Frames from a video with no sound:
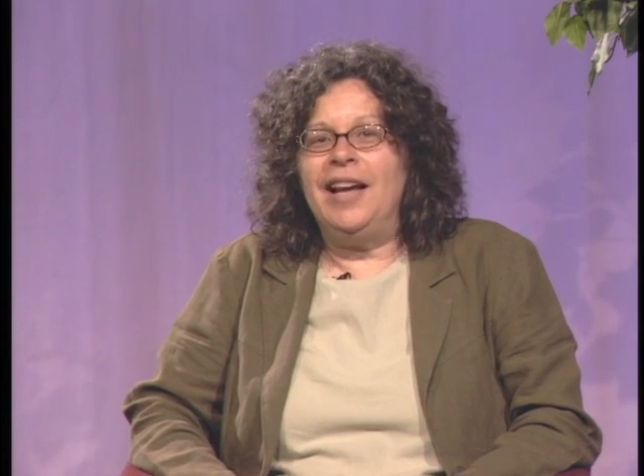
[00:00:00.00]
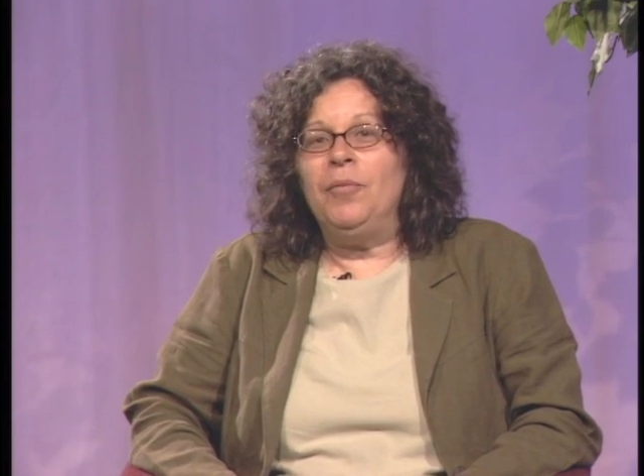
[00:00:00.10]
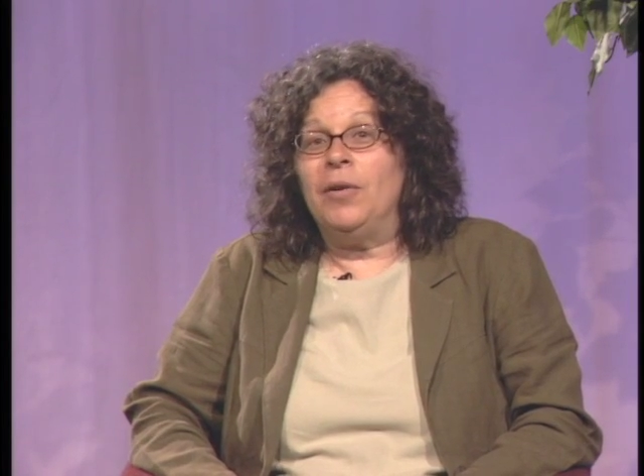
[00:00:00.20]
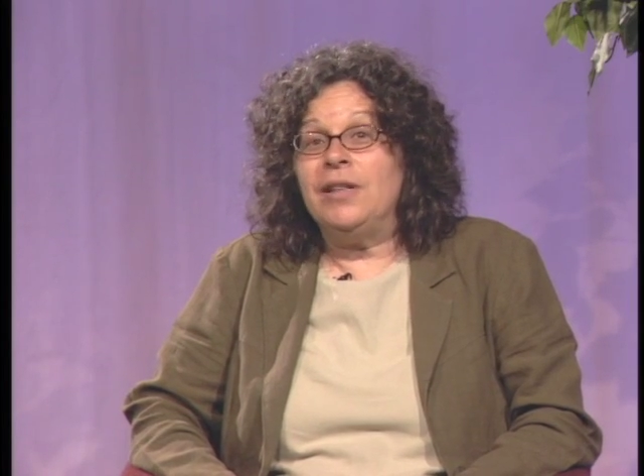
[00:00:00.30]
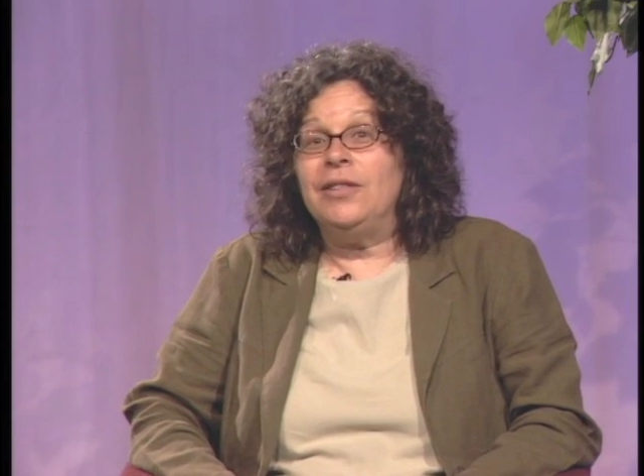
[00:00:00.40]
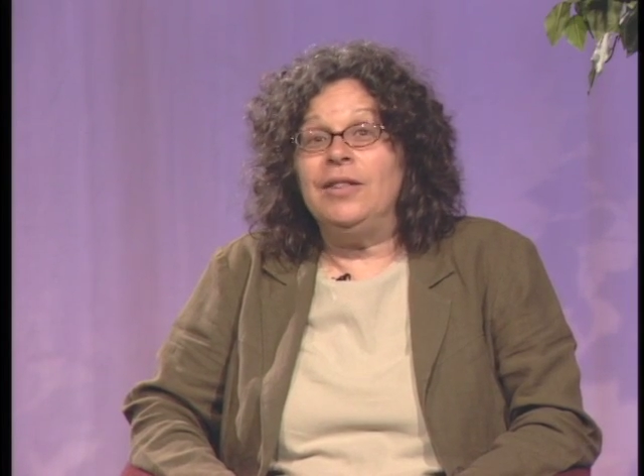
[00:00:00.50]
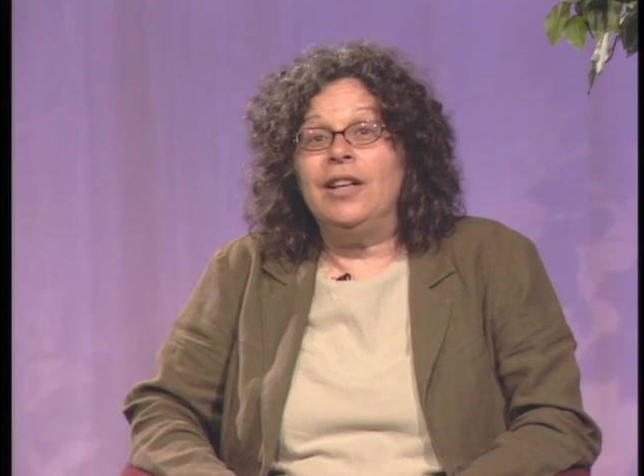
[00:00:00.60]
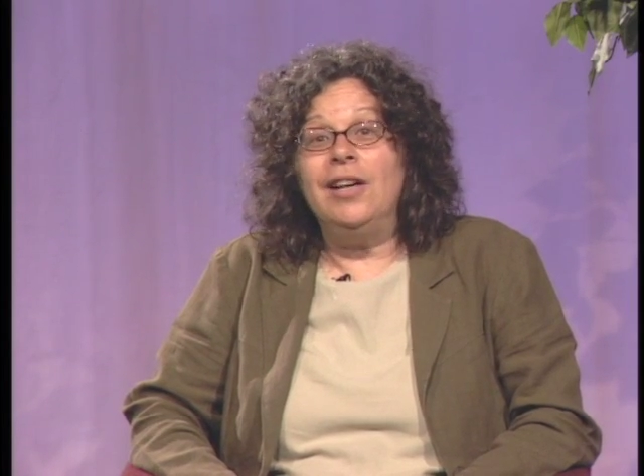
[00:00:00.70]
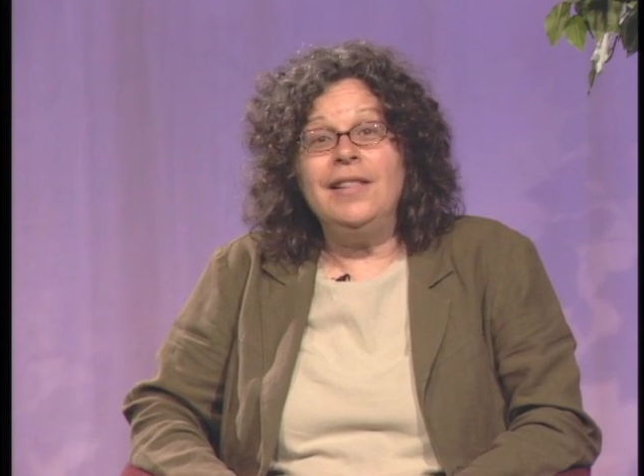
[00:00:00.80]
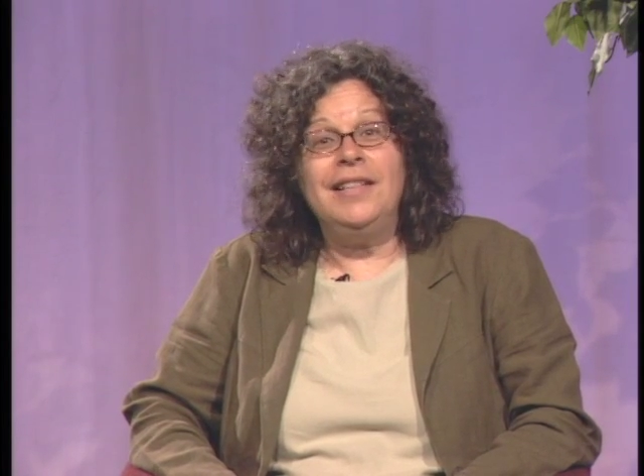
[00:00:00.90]
and want to
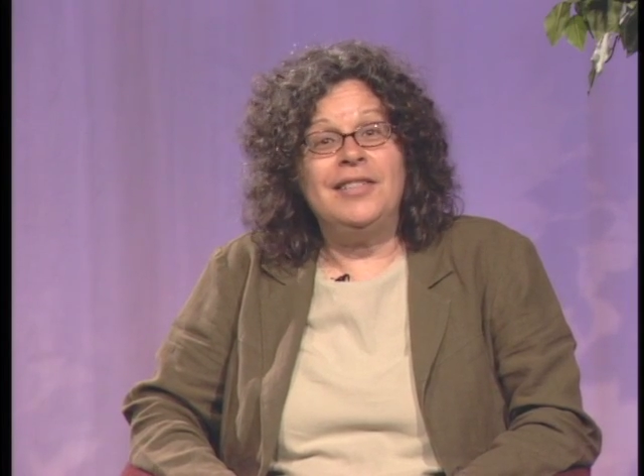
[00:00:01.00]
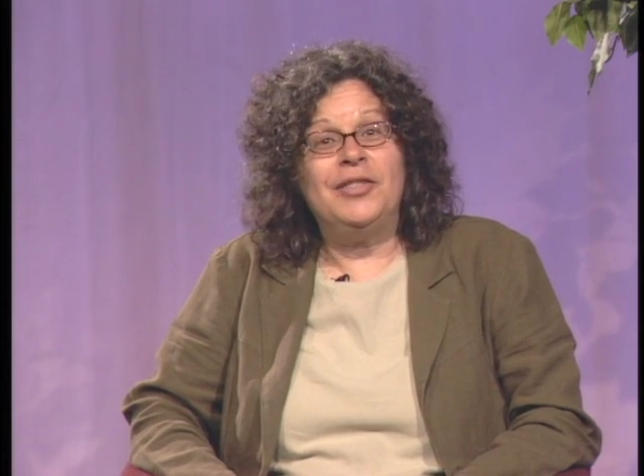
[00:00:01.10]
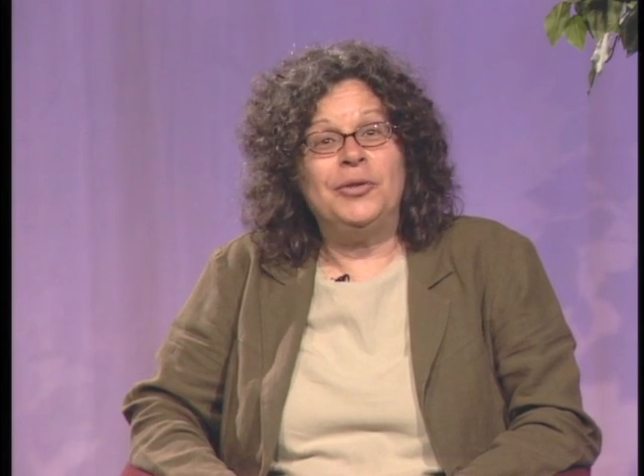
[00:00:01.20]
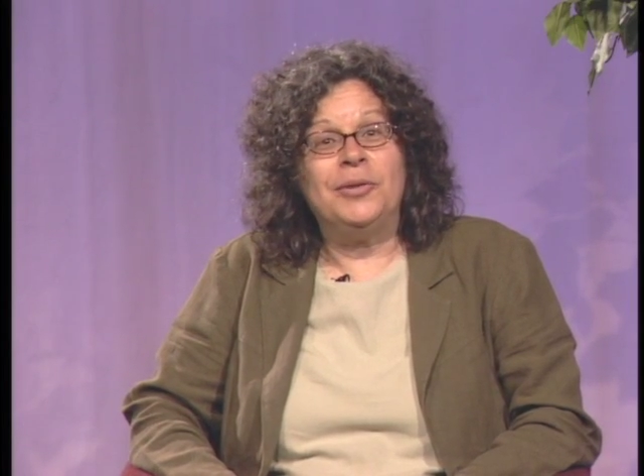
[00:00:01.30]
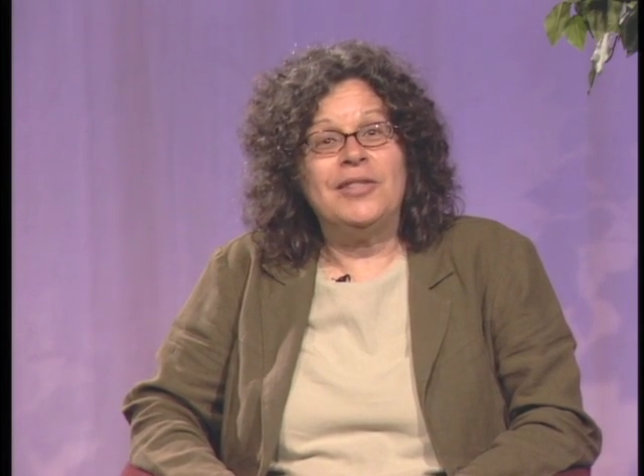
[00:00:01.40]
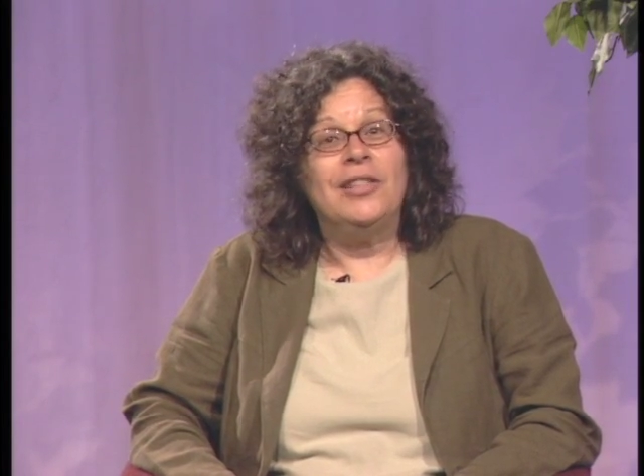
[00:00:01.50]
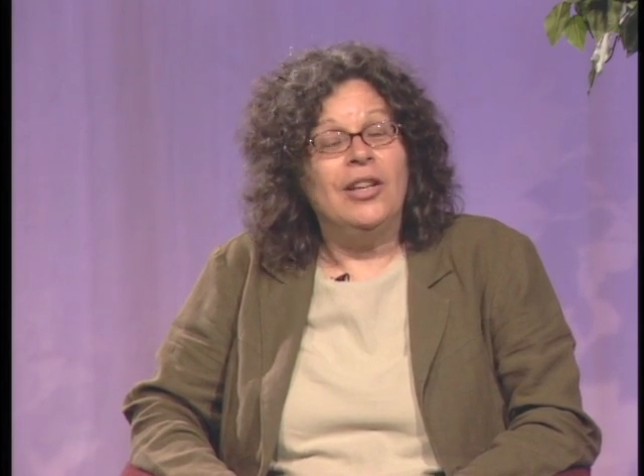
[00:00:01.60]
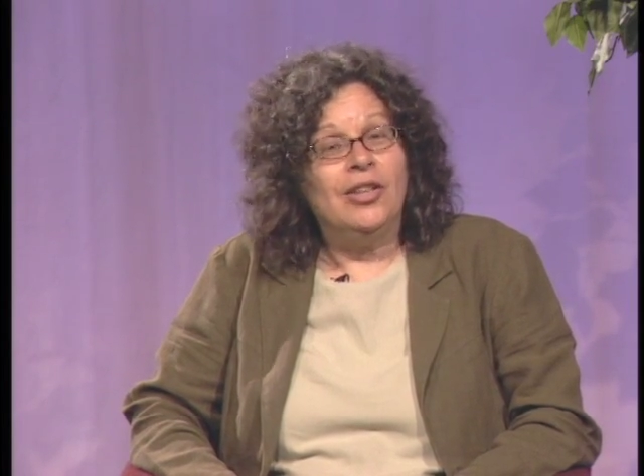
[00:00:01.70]
learn these tools,